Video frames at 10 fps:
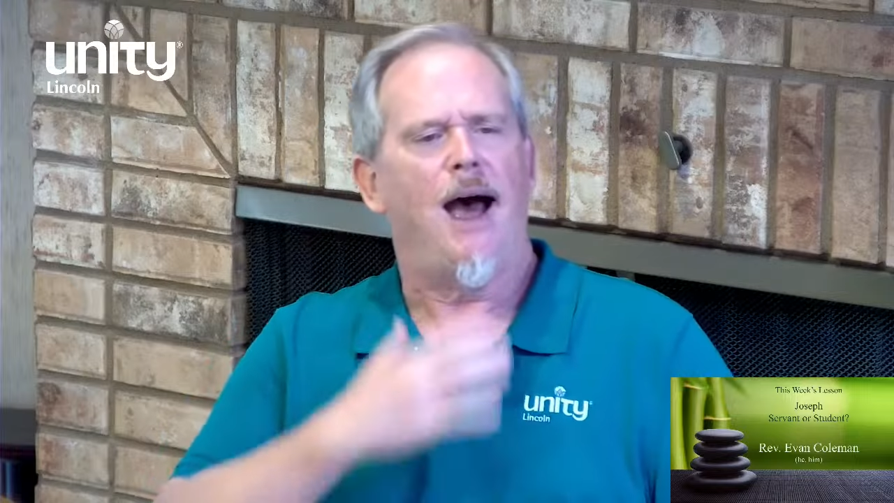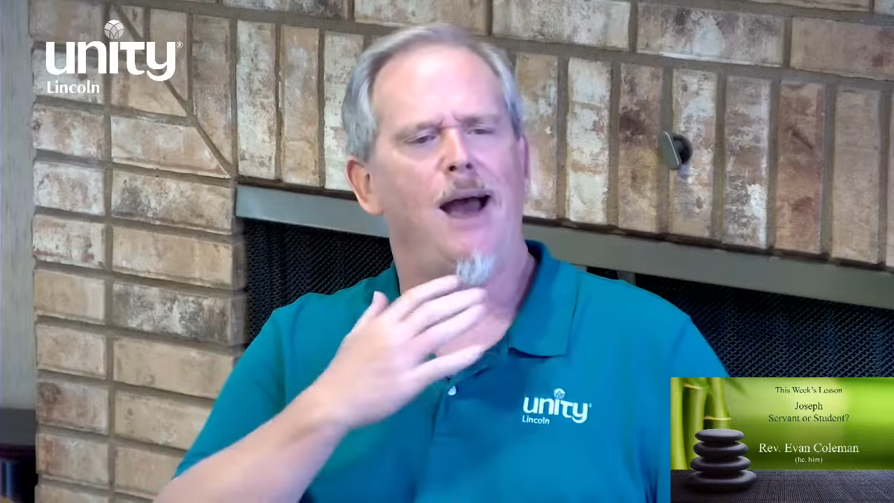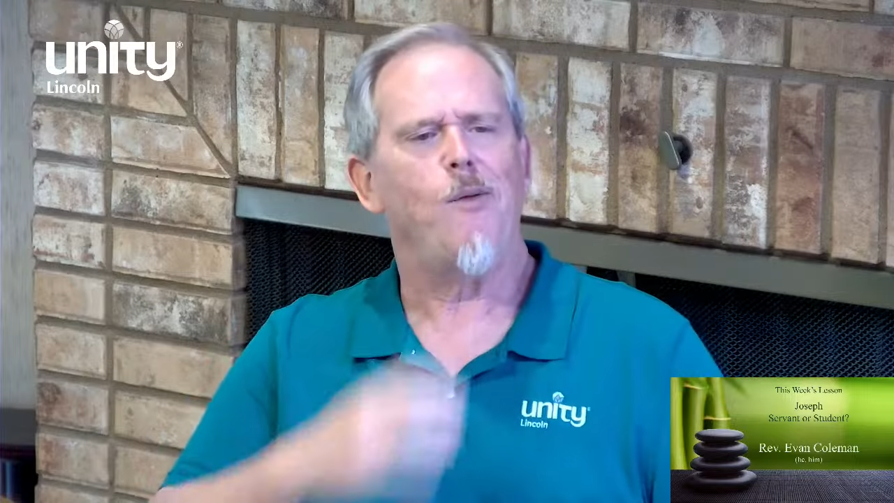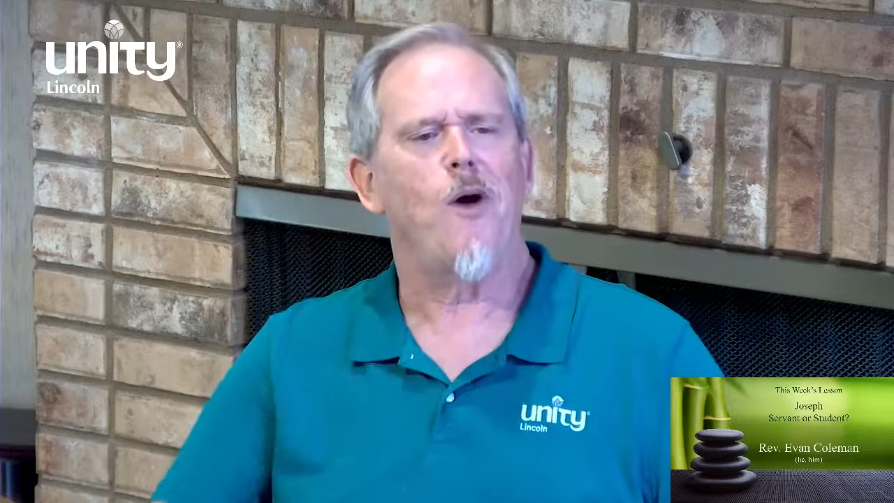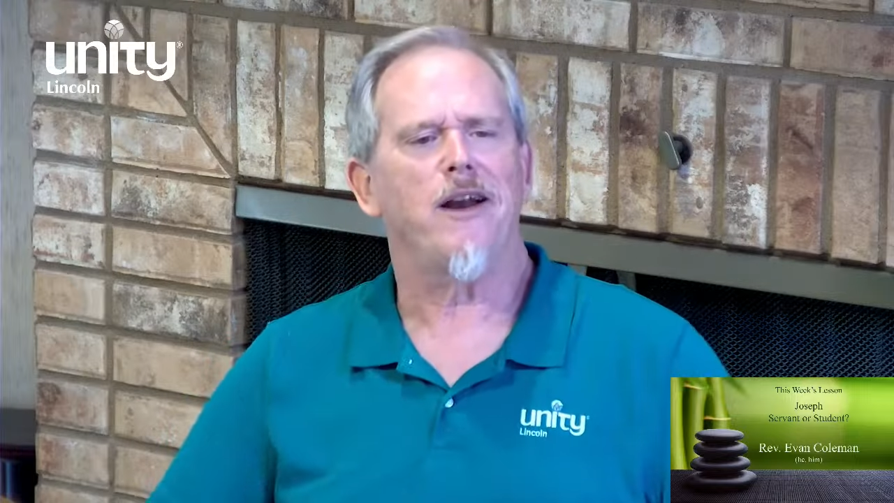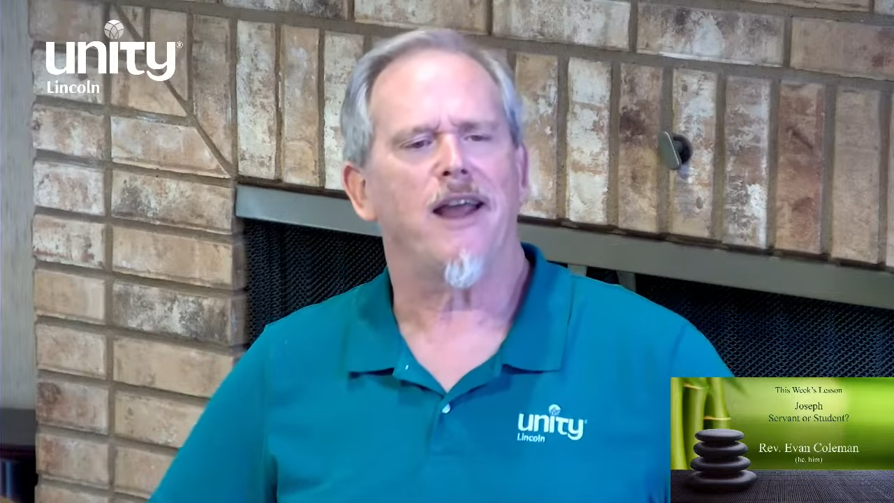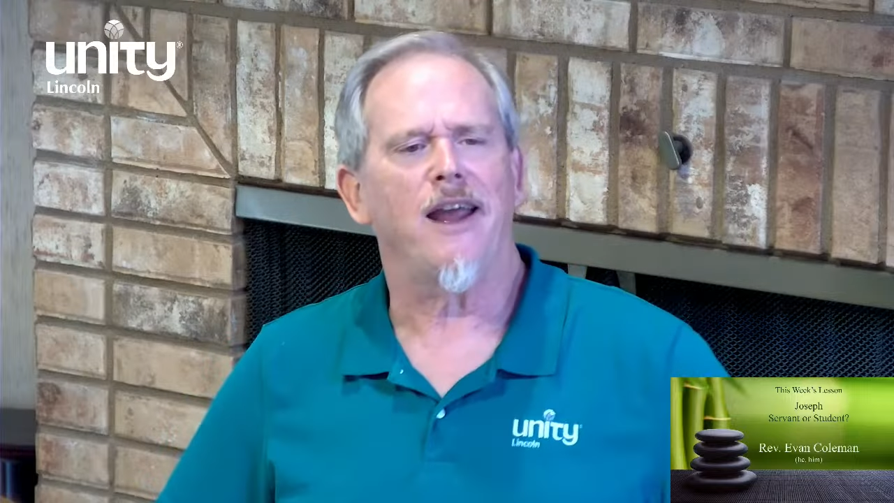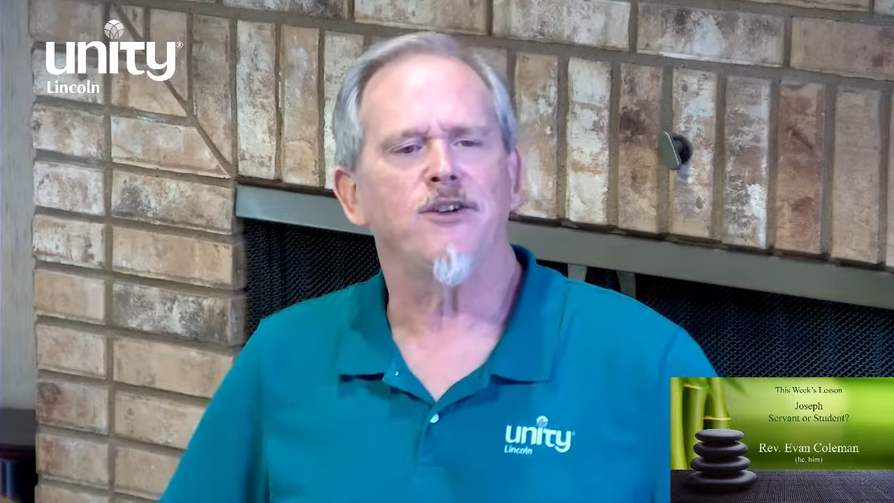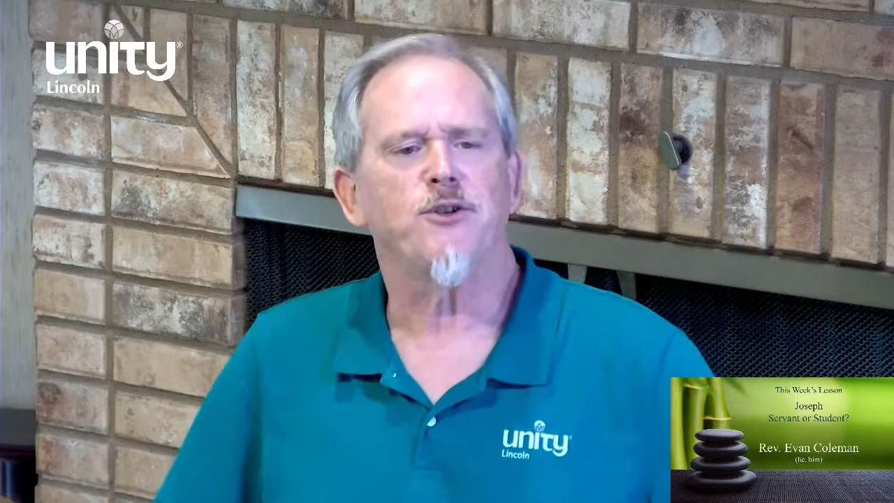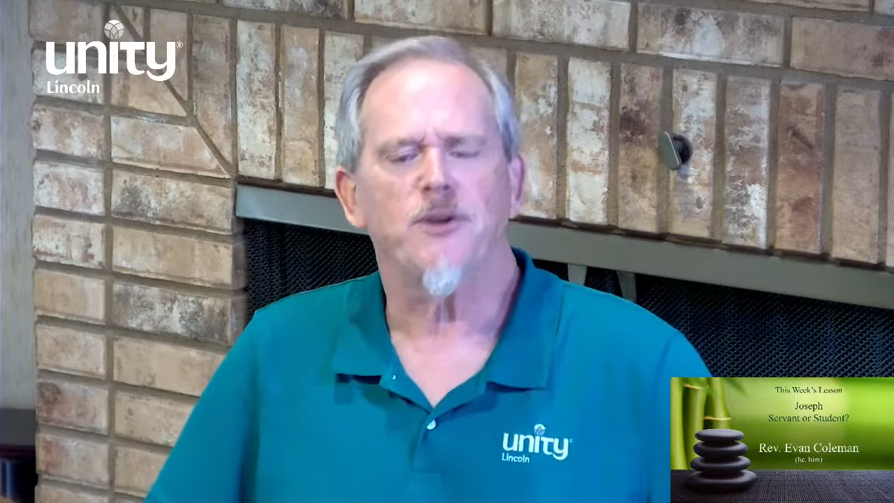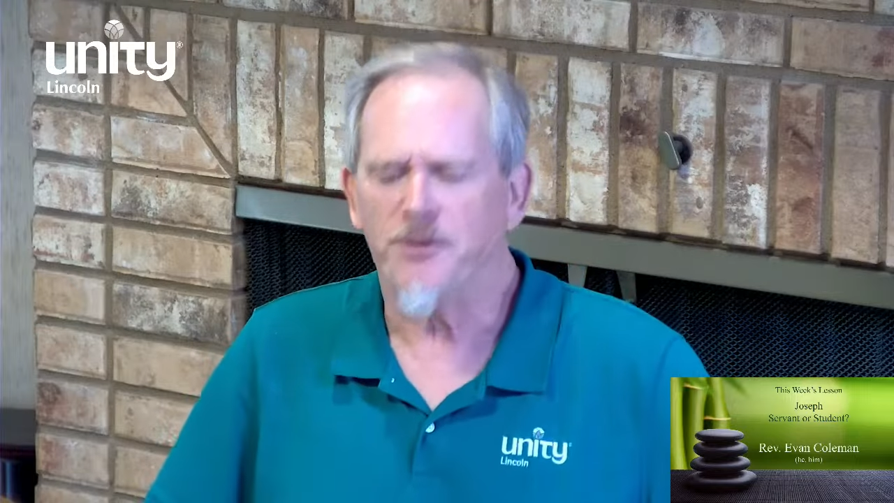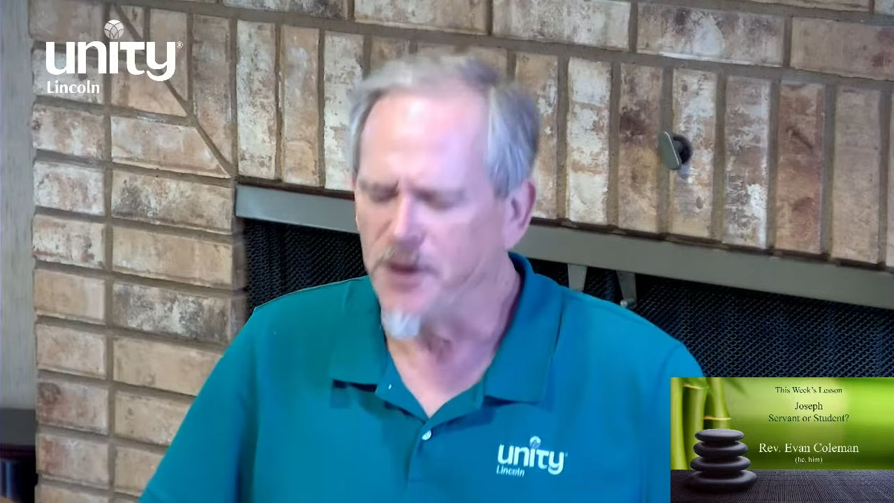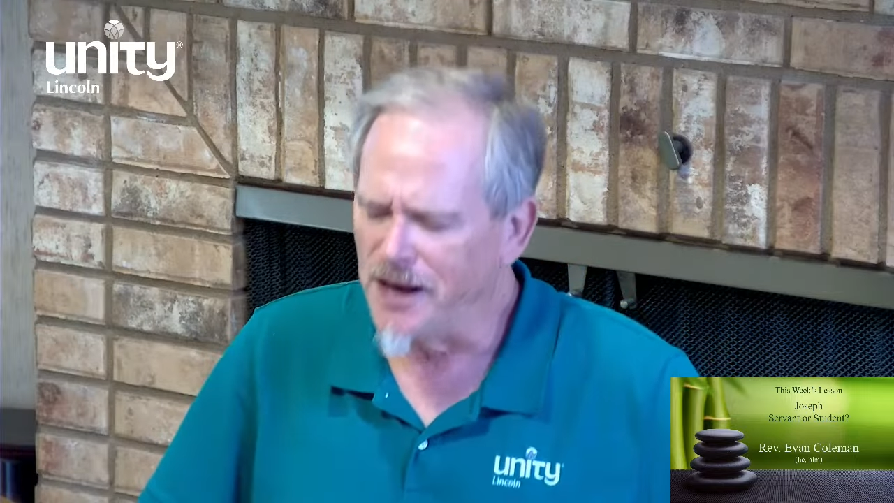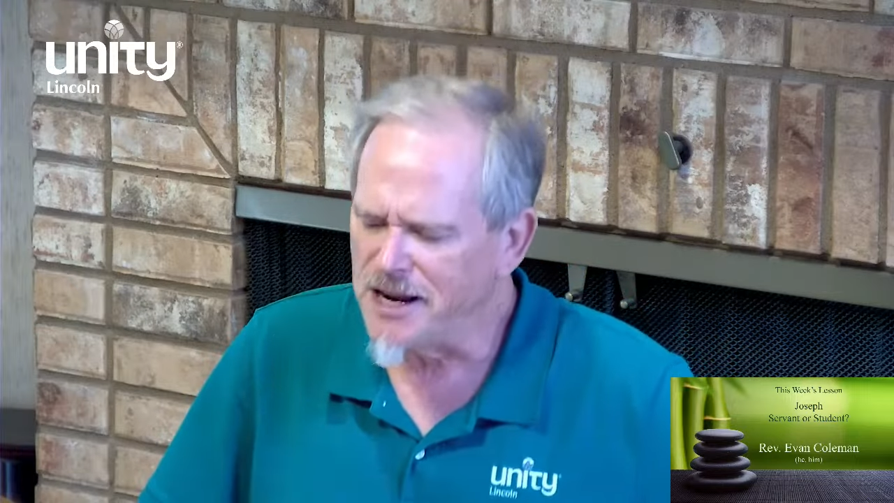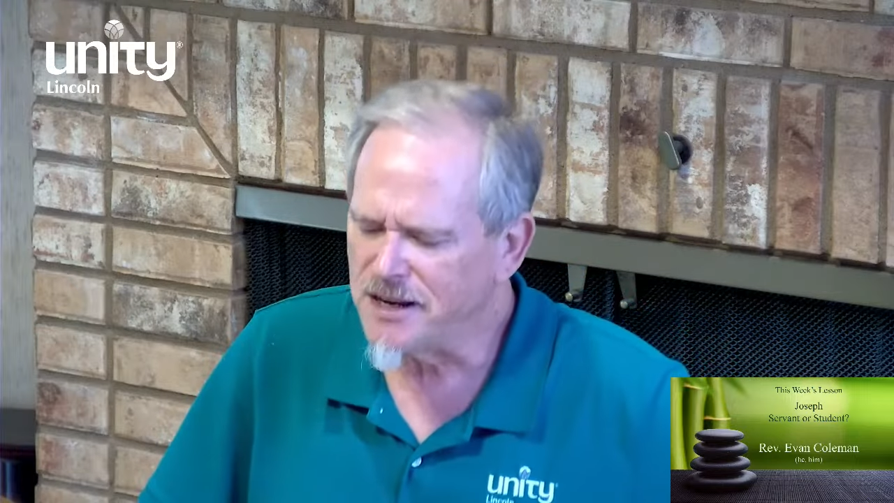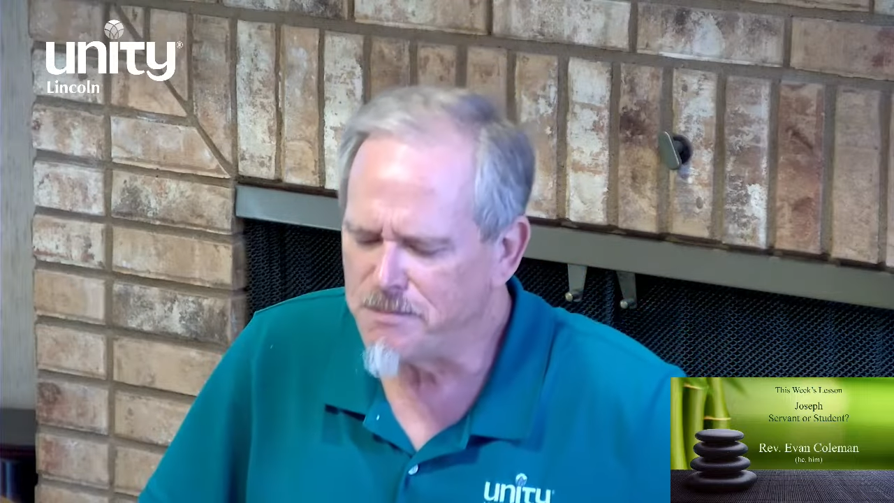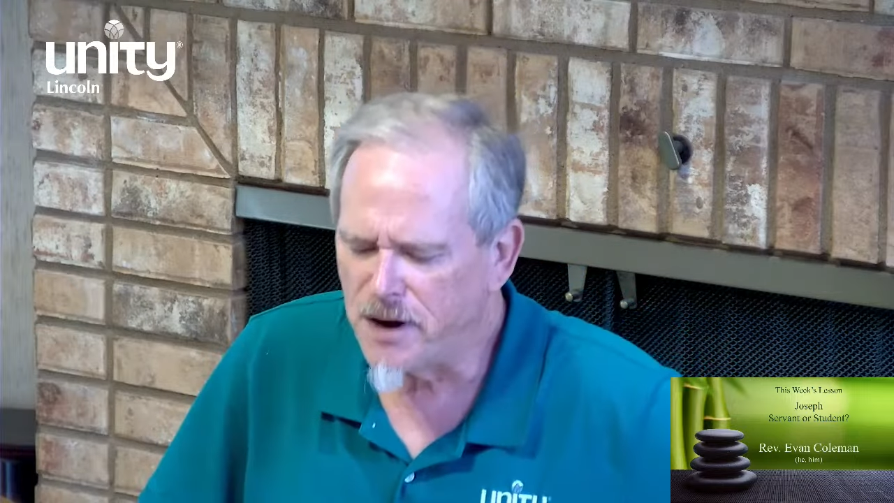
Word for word: I want to enter the Lincoln